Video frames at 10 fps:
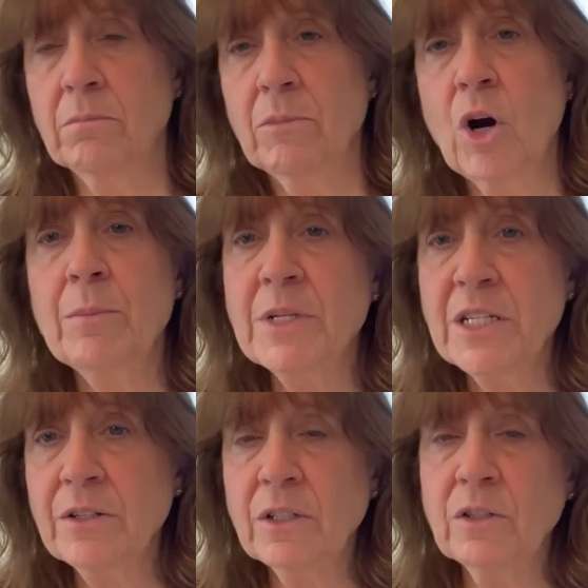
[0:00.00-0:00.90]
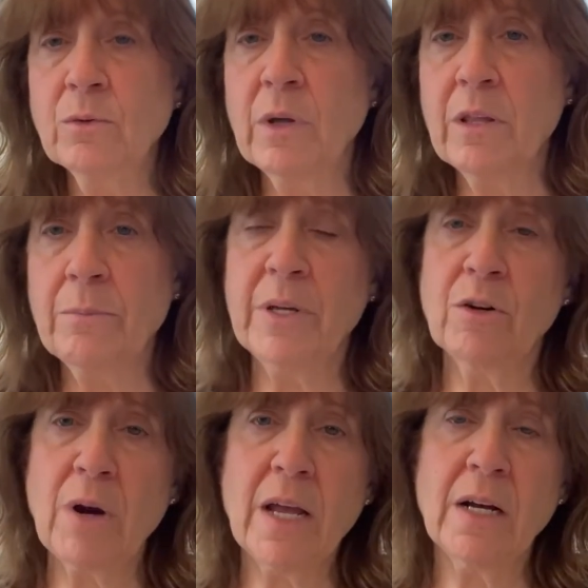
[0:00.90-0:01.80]
art materials, whether it be
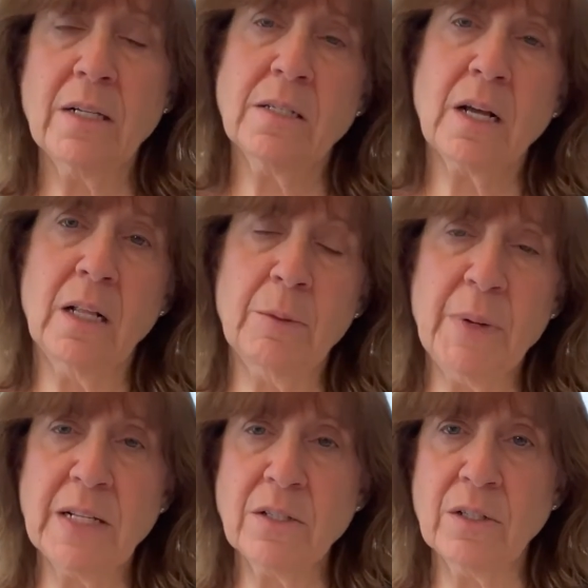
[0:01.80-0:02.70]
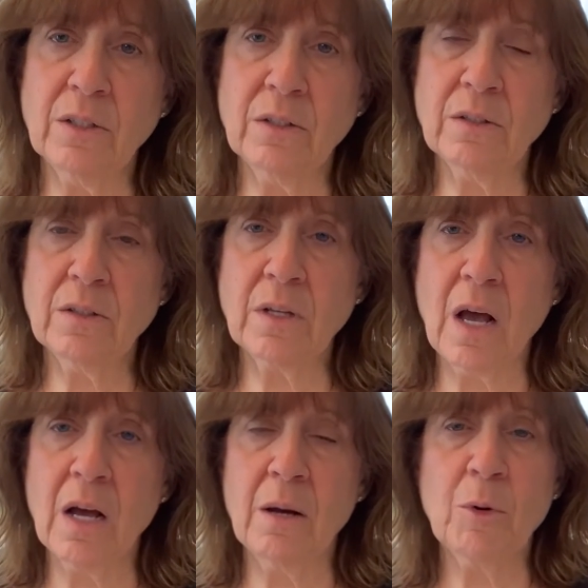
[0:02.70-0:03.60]
crayons, colored pencils,
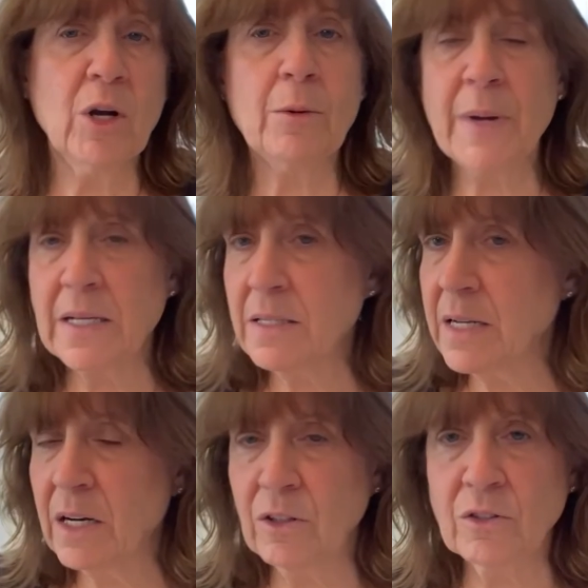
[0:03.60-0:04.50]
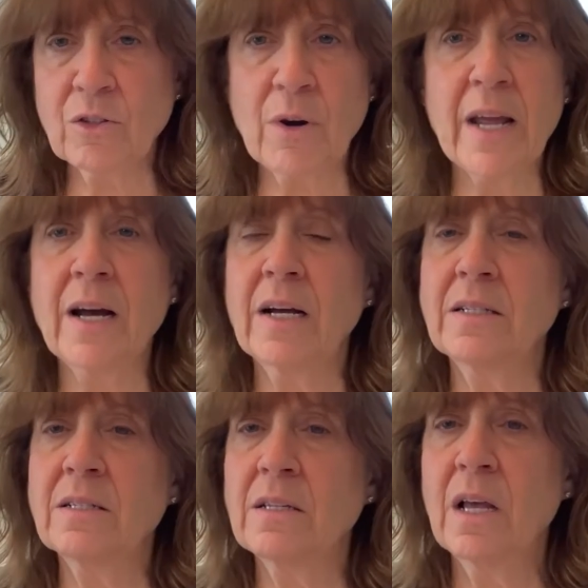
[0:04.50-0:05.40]
oil pastels,
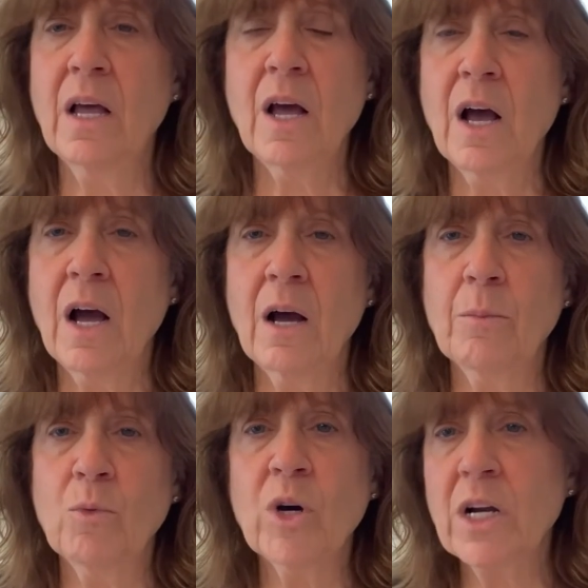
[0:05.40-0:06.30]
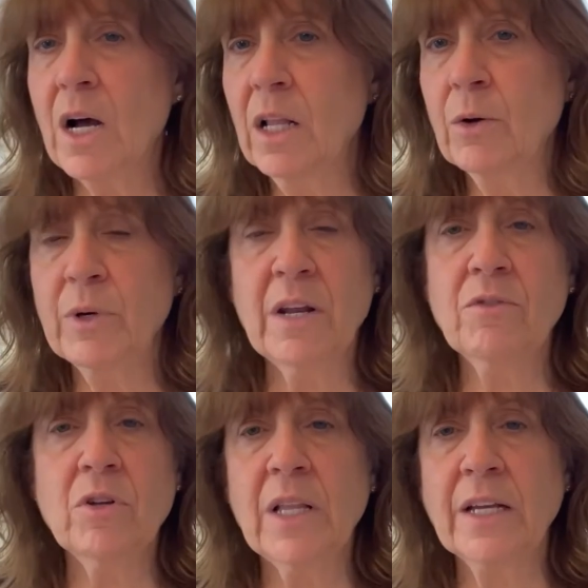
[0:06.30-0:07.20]
crayons, watercolor, whatever
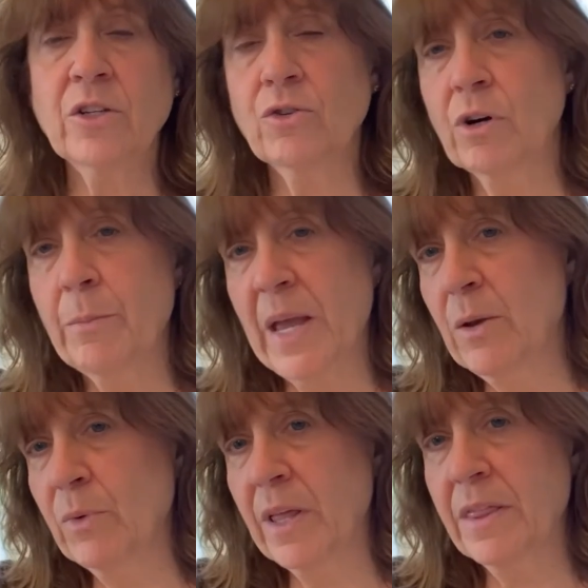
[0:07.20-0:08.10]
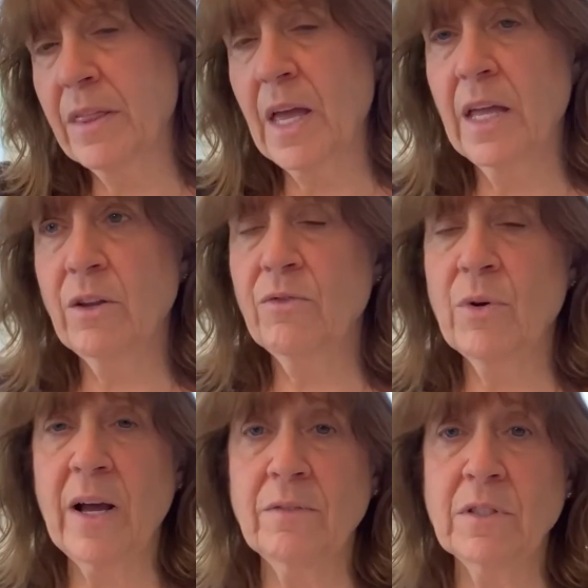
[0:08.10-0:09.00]
you like to draw or paint with. And if you
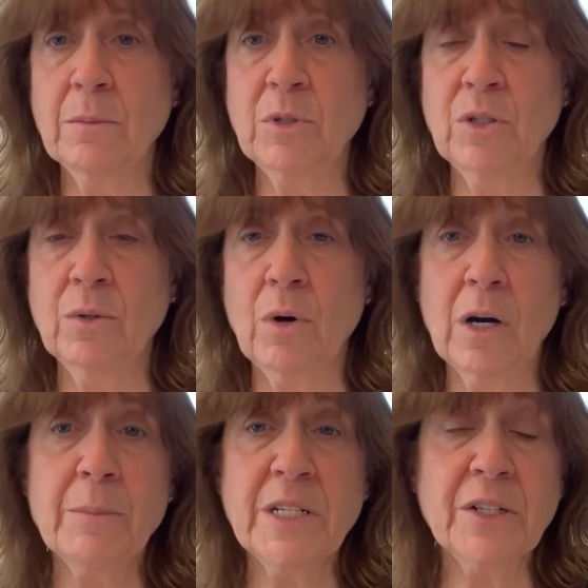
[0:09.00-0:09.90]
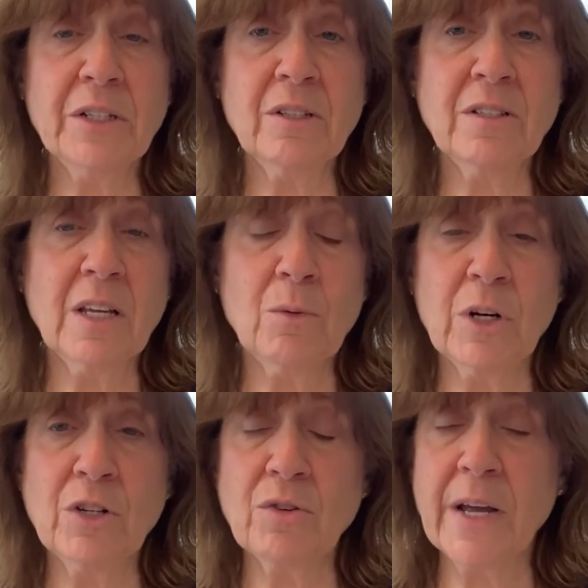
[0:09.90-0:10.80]
have some new art materials that you
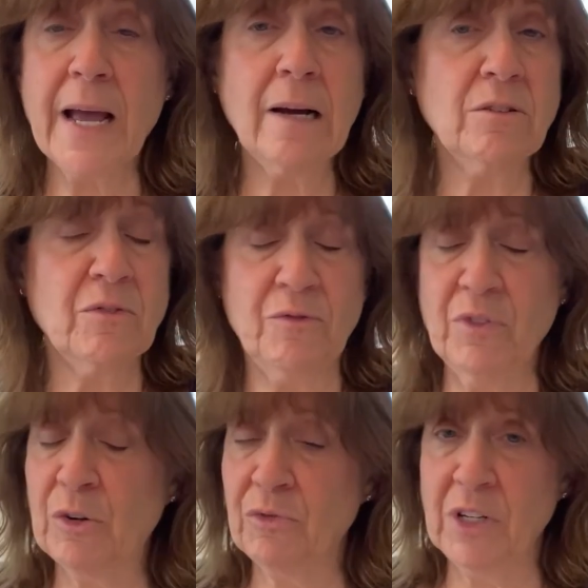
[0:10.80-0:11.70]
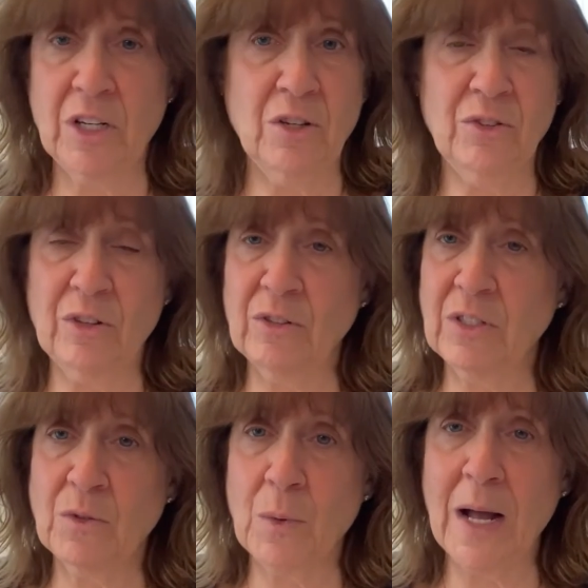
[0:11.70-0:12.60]
want to try out, feel free to use those
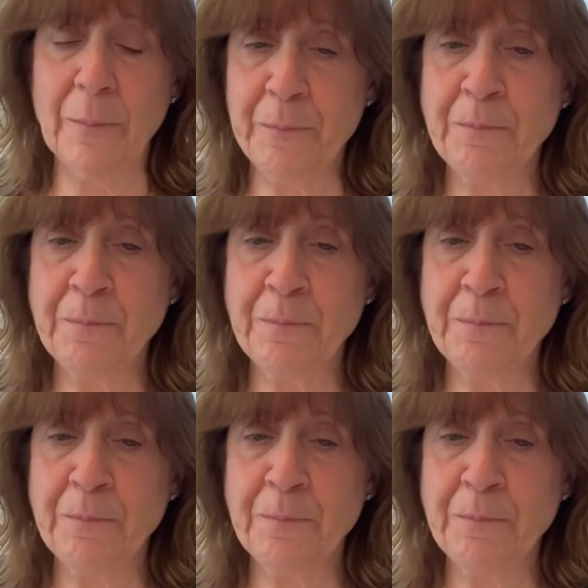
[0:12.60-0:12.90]
as well.